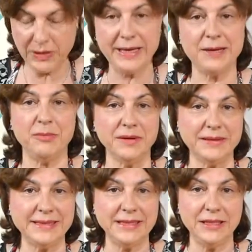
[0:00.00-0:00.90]

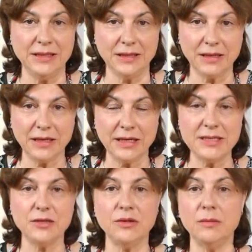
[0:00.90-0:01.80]
blackberries here, and
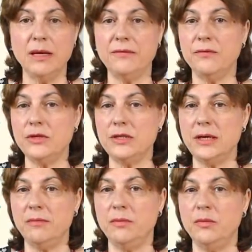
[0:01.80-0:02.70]
so my first
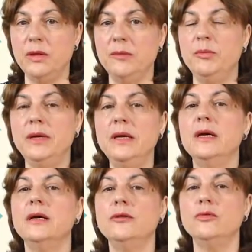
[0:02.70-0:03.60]
step will be
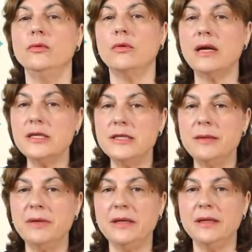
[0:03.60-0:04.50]
to crush
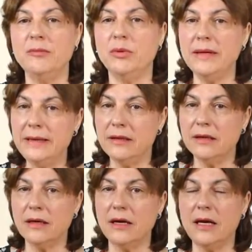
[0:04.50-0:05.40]
them in the
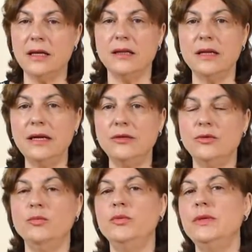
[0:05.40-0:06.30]
blender and then
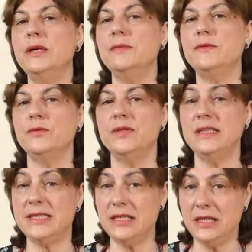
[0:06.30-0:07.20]
to put them through the
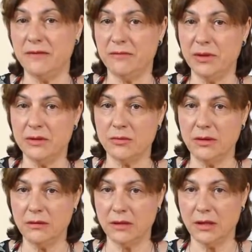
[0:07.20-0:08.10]
sieve, because we
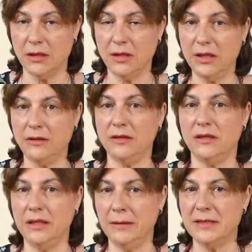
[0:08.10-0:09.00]
don't need
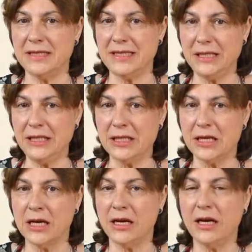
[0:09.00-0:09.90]
the seeds,
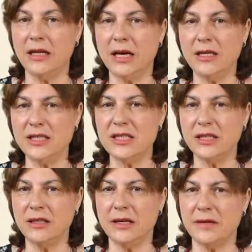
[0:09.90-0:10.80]
and I just
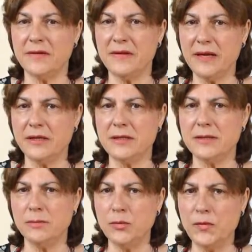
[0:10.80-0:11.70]
need like thick,
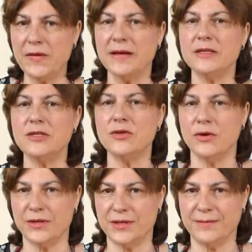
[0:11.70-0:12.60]
smooth
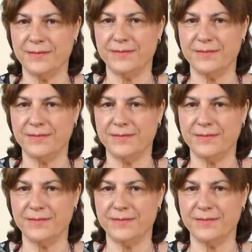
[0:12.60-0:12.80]
sauce.